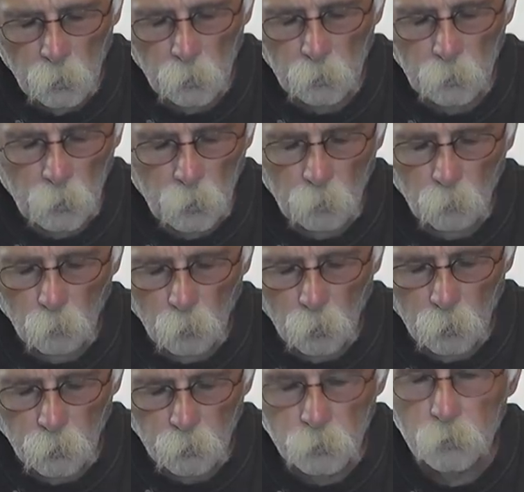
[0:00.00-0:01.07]
and that
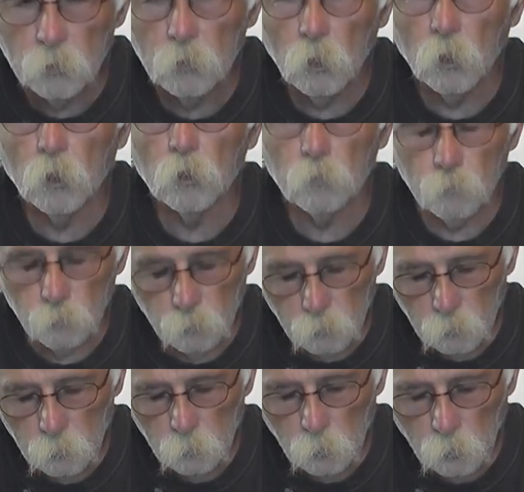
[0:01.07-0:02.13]
was
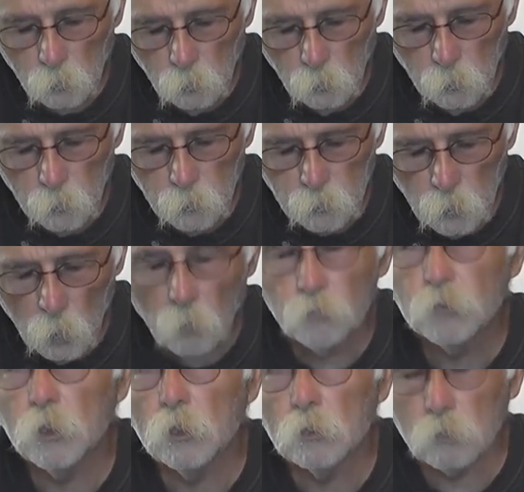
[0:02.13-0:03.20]

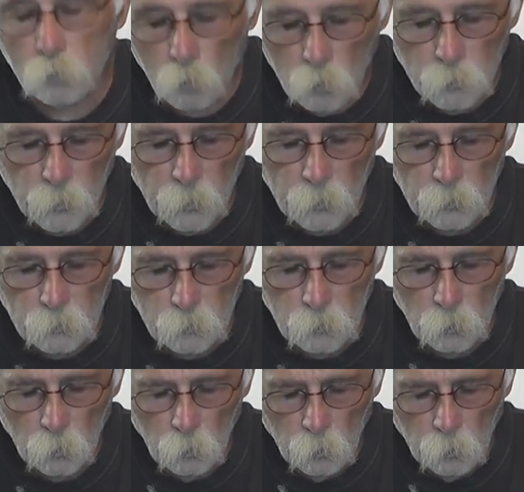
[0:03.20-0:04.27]
soft shell
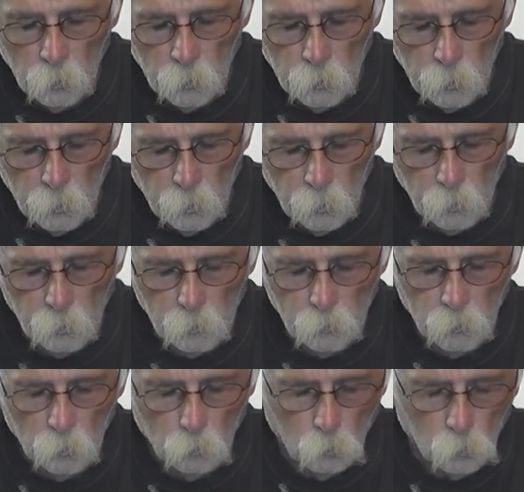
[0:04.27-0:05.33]
crawdads
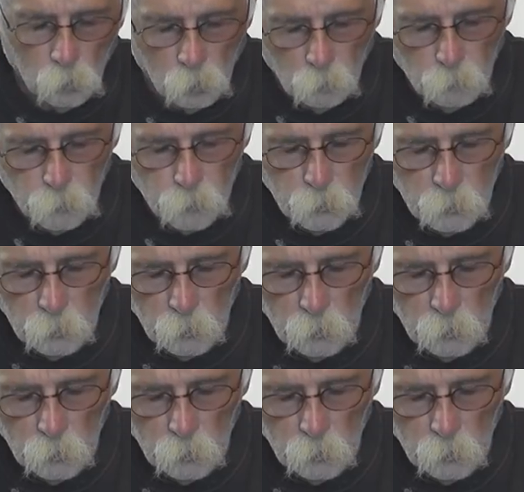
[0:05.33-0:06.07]
and worms.